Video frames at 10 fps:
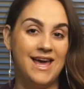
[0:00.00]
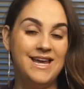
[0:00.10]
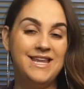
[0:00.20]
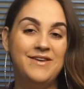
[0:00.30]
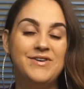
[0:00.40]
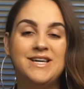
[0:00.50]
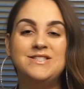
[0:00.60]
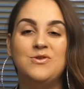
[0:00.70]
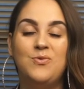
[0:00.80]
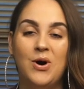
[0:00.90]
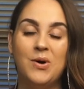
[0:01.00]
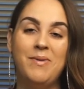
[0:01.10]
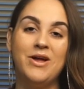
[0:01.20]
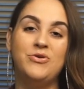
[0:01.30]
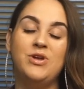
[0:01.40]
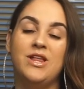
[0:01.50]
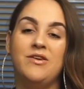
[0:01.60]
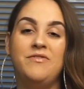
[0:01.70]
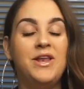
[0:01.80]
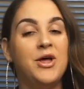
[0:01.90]
Hey Divas, welcome back to
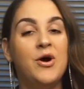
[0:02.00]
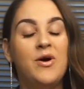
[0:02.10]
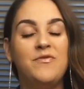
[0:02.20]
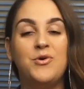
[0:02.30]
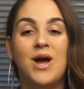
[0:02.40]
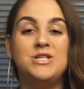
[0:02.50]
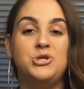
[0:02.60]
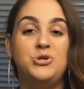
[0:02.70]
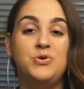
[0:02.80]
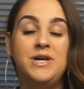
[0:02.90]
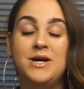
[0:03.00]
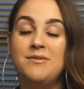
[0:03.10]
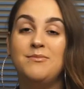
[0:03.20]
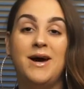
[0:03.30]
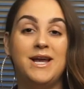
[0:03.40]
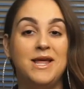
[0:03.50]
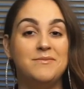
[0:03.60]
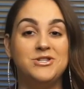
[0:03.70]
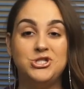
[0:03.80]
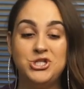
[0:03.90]
another video. If you guys are new here, my
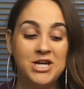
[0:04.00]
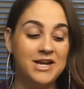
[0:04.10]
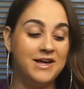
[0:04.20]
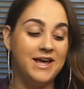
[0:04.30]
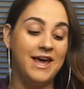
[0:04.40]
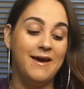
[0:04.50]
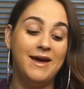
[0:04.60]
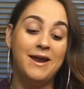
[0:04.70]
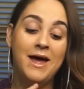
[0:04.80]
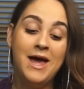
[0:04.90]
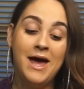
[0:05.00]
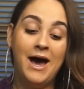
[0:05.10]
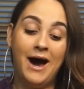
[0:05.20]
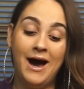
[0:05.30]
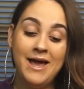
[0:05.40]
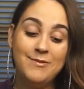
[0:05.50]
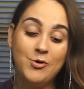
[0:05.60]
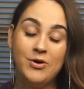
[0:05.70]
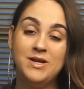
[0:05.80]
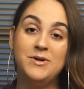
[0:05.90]
name is Gina and I am
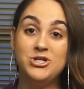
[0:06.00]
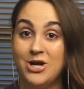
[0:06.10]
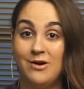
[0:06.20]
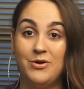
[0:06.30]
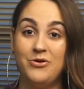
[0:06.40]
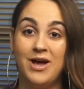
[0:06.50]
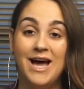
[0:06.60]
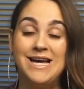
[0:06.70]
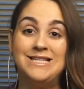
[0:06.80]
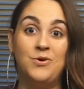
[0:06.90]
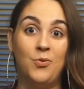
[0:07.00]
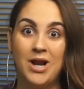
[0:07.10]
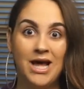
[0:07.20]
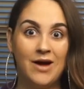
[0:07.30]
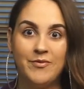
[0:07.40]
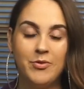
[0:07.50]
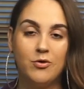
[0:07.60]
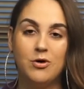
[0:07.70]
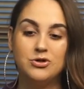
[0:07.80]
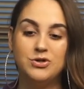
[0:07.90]
going to be sharing with you guys what I got from the
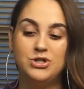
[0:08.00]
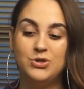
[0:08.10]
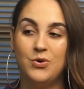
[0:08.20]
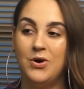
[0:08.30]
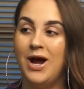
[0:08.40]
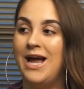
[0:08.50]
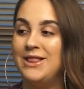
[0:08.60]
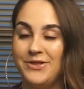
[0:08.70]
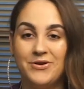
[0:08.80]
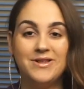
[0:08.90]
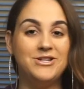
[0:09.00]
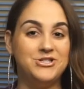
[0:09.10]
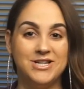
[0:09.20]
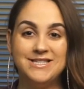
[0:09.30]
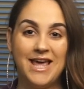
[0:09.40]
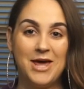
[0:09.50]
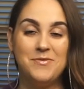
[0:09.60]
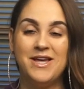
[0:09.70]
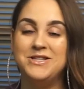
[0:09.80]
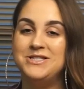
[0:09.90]
grocery store. I literally just
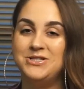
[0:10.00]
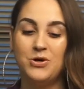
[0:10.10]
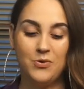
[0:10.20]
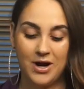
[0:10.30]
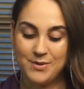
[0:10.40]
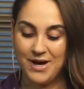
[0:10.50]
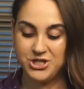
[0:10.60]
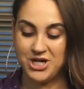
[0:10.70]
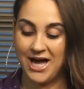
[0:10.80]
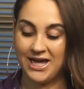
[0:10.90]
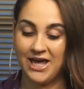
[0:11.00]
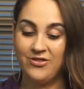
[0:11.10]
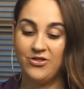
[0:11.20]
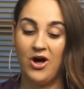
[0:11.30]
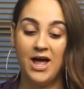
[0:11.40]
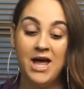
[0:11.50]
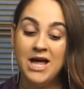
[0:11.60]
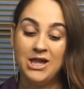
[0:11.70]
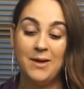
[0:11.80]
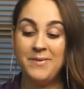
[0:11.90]
came in still wearing my jacket and thought,
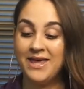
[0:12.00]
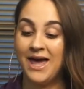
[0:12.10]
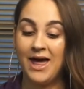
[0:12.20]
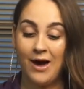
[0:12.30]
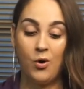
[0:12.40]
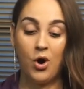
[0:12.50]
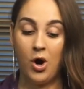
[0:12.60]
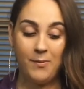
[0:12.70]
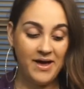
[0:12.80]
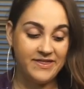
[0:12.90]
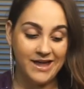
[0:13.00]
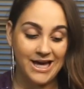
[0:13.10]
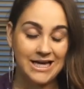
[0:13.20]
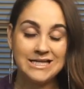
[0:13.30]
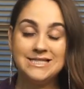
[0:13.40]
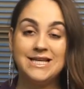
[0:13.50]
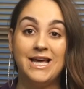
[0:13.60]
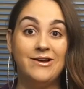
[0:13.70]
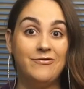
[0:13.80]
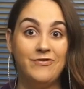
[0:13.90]
let me get out all my things
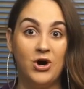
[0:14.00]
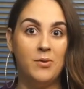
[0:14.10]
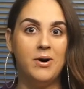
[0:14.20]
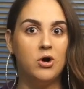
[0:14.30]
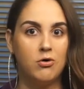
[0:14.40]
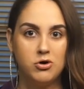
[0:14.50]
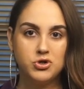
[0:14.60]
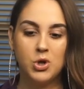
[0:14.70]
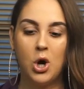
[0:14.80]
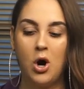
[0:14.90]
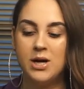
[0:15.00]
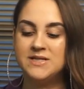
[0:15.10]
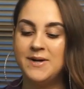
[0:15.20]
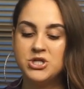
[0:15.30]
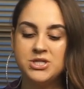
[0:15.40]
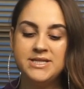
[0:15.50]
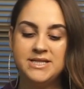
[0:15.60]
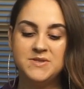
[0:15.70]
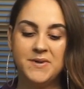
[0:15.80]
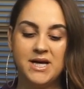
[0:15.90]
and film a grocery haul, especially
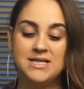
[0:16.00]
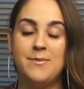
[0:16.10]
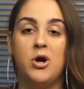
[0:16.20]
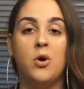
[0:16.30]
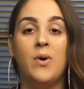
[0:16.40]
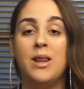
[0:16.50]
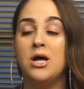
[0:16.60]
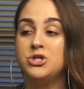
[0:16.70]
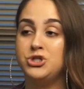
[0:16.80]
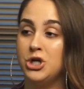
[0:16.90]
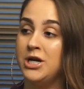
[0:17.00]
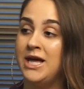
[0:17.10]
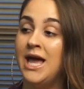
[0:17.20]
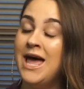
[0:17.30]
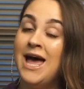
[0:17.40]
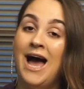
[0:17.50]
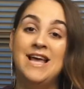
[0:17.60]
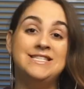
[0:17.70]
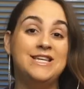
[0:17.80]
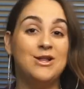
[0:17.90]
since because I'm on a weight loss journey.
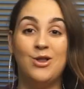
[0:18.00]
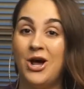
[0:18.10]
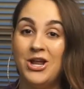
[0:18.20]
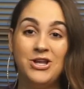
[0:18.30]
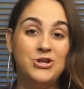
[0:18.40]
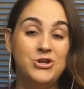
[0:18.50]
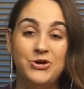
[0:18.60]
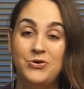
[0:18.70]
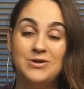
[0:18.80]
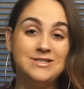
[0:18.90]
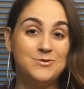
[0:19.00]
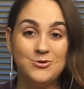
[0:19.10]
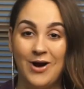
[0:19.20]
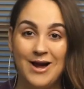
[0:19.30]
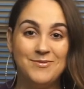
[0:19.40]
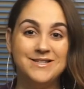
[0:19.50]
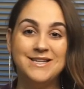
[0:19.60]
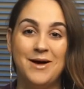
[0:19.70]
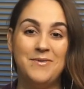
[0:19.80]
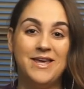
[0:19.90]
I see a lot of new subscribers
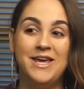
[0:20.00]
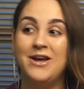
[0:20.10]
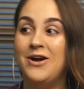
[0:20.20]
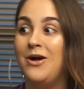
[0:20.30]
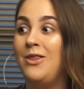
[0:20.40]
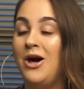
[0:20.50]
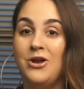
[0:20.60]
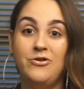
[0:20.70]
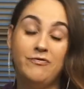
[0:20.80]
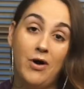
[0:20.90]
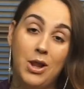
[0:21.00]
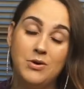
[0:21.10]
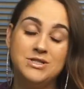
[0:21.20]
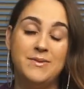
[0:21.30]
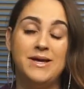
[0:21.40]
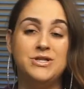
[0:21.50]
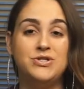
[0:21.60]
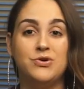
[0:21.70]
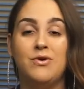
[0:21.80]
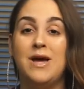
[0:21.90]
coming here, a lot of new followers on my
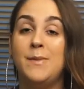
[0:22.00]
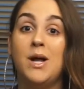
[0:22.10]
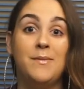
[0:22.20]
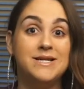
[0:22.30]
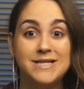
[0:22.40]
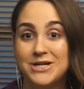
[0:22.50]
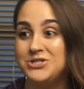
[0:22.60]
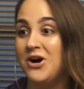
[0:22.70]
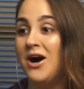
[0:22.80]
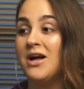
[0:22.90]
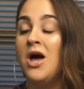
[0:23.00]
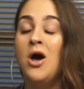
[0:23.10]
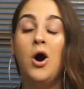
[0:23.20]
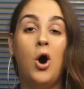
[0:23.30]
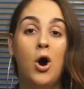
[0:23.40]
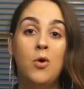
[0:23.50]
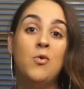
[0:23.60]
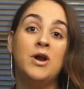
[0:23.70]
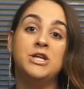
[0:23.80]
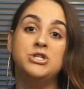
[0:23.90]
Instagram and on my TikTok, all
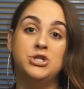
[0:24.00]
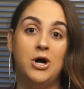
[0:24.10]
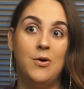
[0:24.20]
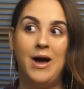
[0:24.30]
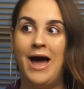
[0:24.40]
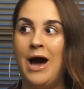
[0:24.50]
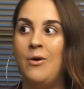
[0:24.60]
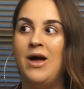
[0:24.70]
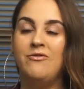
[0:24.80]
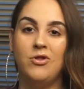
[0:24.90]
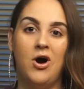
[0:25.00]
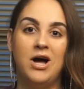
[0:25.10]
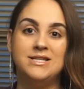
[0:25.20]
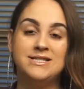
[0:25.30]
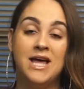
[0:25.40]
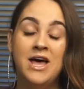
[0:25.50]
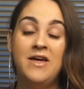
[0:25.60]
wanting to know how I've lost